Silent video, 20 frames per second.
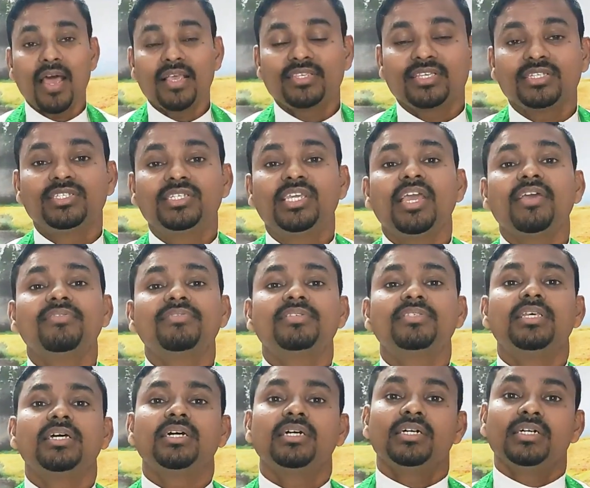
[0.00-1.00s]
passage
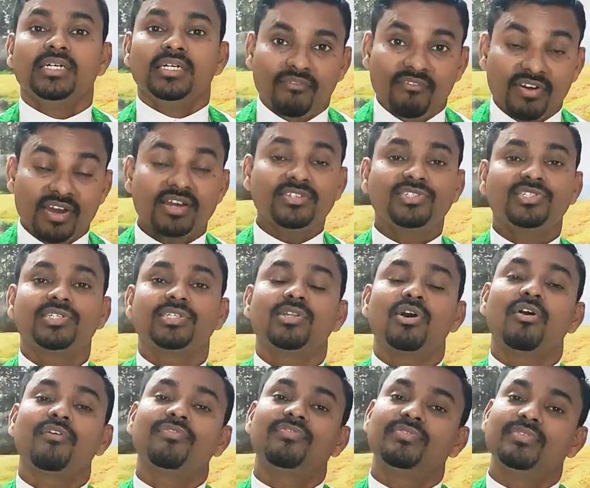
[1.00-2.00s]
gives the
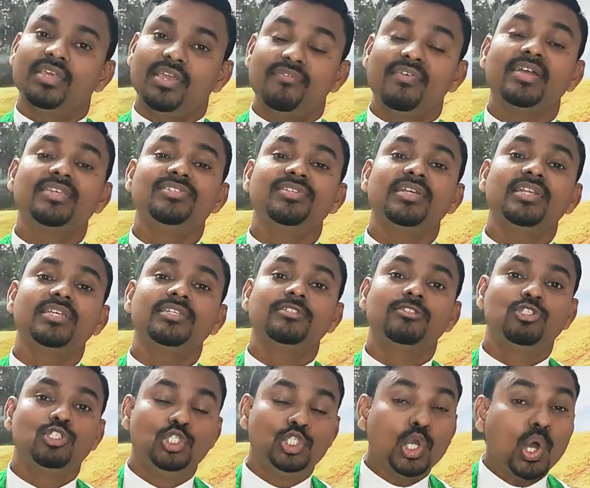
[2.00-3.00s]
version of
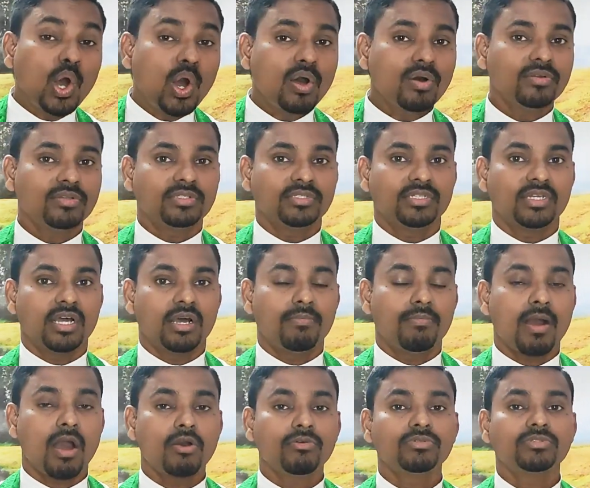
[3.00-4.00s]
evangelist John
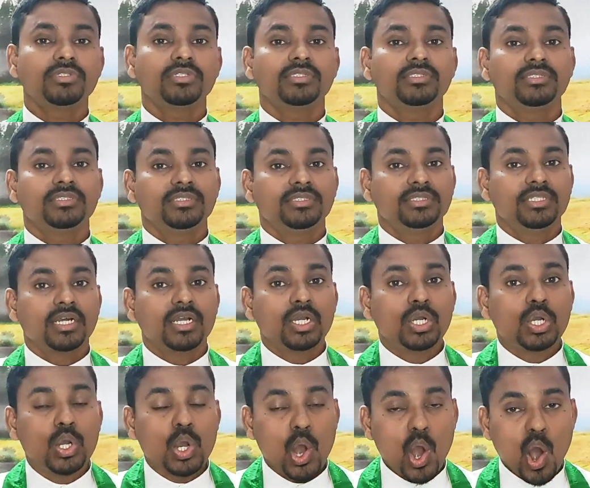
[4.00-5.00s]
about the
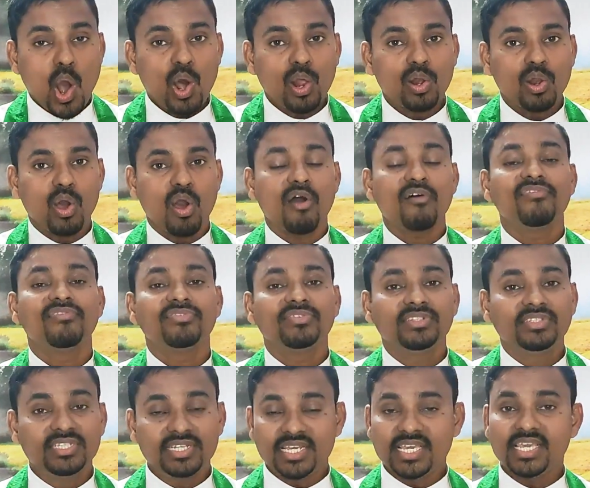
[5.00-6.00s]
call of
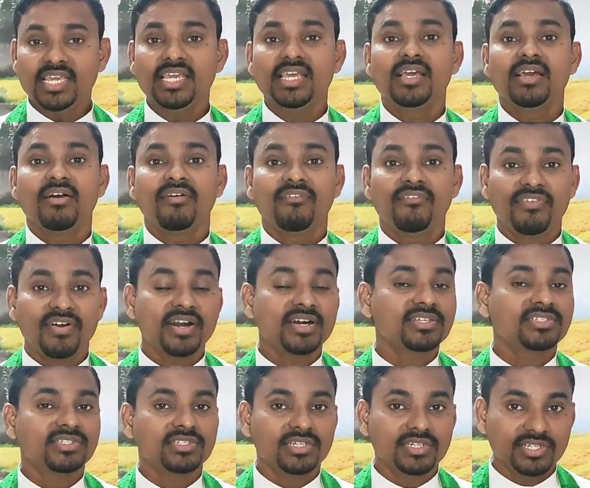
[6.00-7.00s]
3
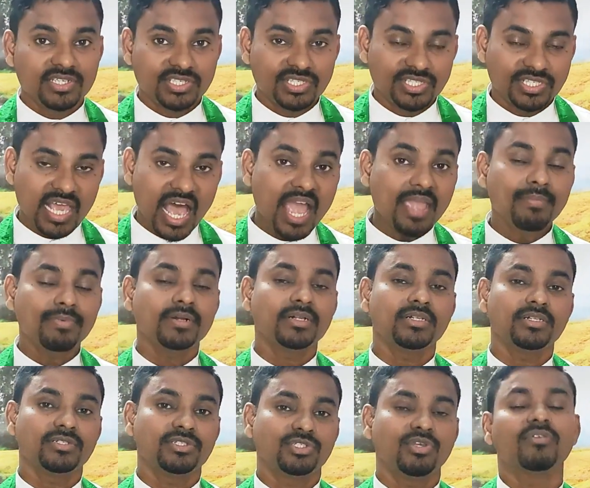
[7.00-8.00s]
first
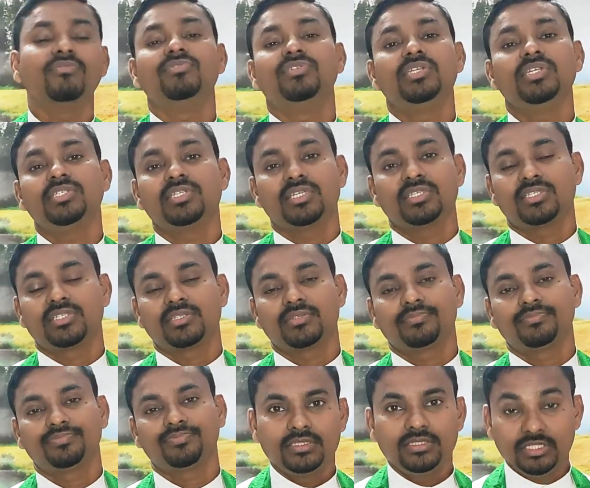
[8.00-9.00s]
disciples of Jesus,
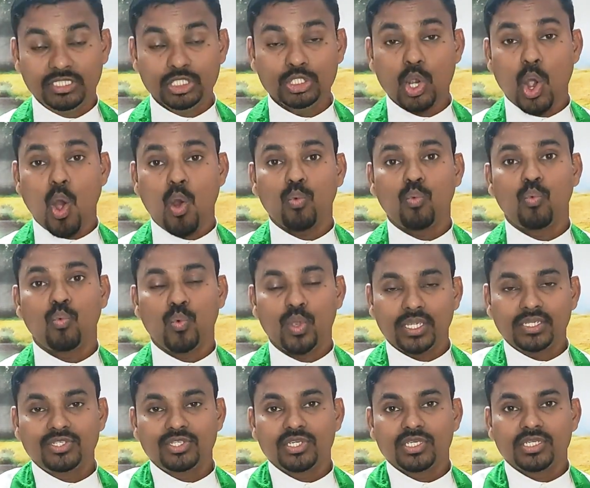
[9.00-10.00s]
2 of
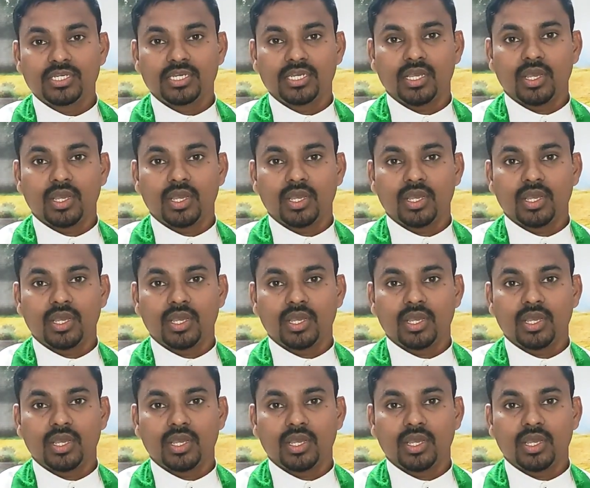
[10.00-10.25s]
which